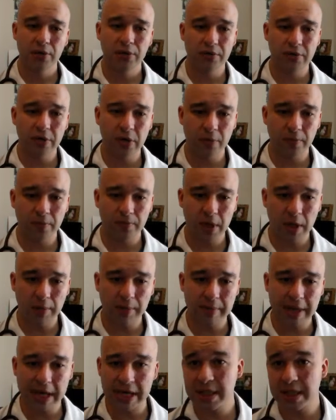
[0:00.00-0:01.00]
So, I'll
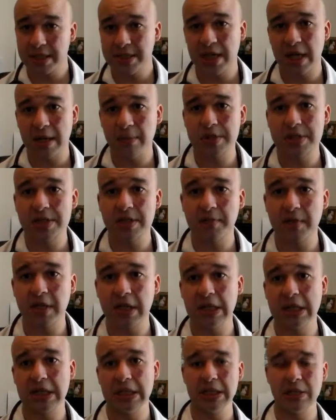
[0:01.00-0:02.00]
be back next time with
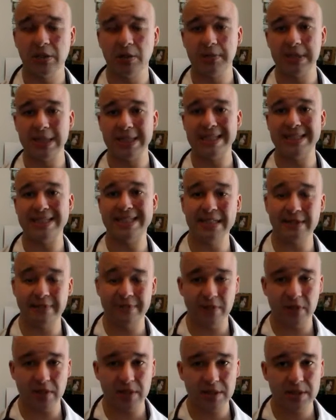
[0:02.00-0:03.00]
something a little bit
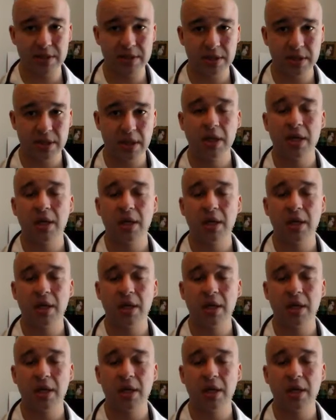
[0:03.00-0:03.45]
different.